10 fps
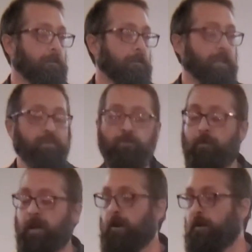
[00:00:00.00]
lest
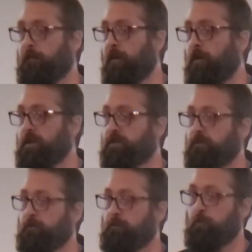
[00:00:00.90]
you err and fall
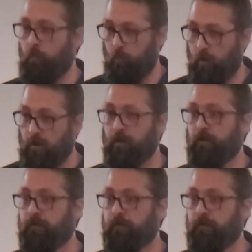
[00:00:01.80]
into work.